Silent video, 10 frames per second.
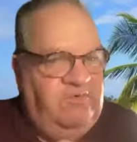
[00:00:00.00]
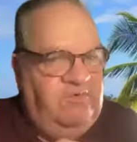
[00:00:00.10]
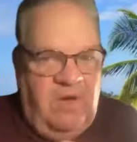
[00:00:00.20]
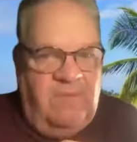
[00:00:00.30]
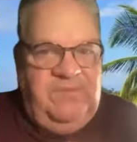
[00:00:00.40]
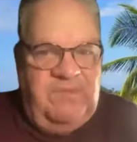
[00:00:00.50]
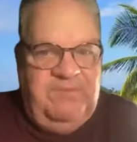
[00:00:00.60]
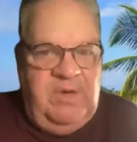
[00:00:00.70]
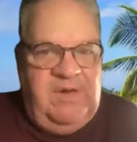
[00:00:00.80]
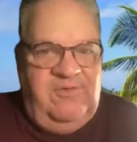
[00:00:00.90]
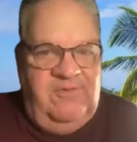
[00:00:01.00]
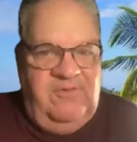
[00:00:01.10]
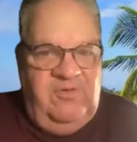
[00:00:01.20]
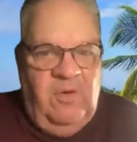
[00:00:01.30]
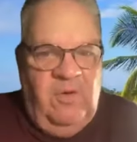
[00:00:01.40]
job to preach,
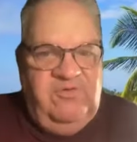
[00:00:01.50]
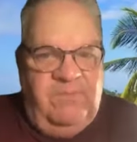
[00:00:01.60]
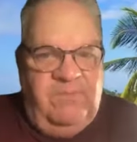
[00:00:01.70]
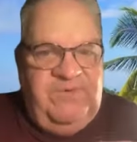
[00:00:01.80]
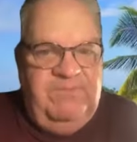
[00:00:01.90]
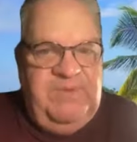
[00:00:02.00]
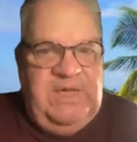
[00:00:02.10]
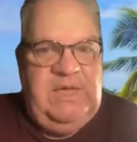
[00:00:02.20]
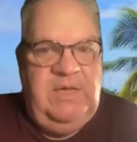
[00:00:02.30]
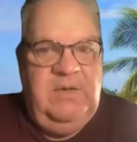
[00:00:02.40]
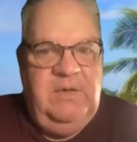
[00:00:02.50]
it's your job to be.